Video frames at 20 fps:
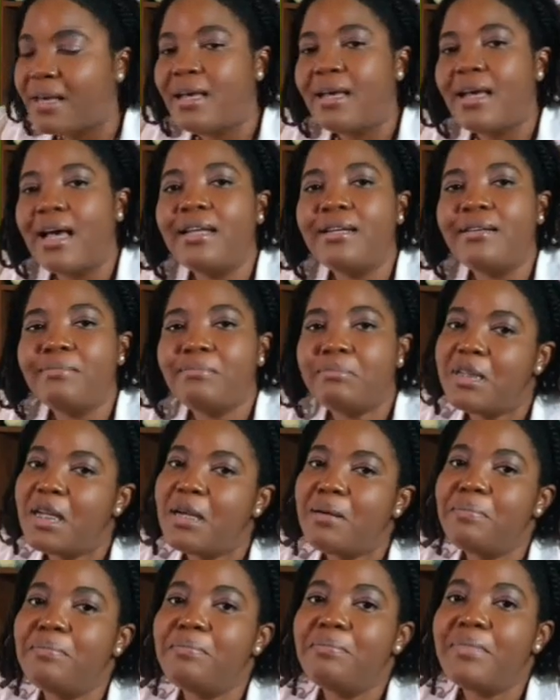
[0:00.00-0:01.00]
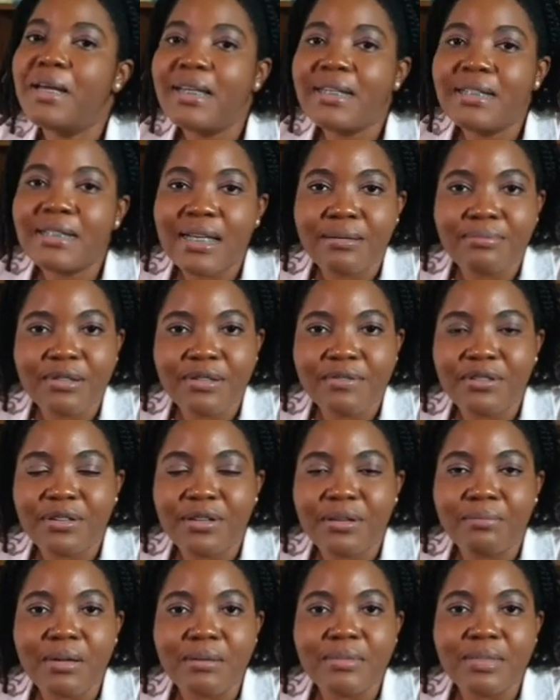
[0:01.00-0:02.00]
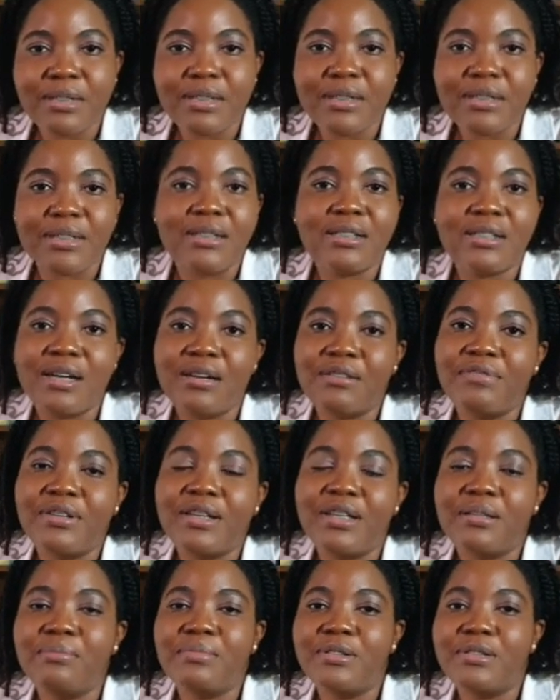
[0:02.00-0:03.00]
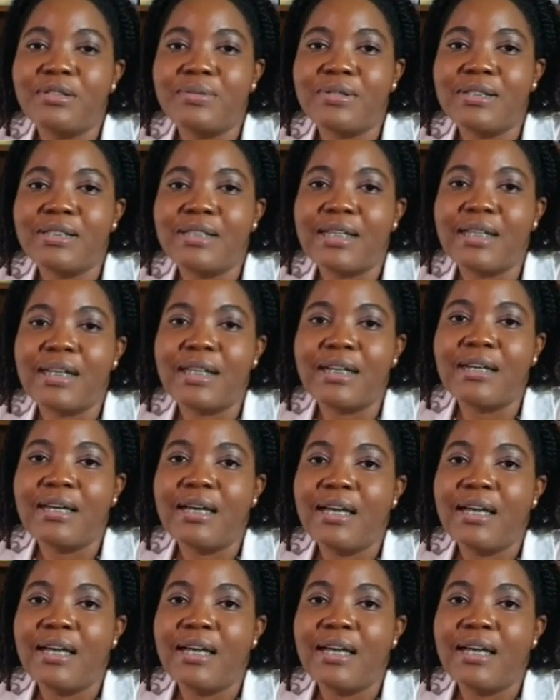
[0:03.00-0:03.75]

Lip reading: And there are many types of thermometers that are available to us today.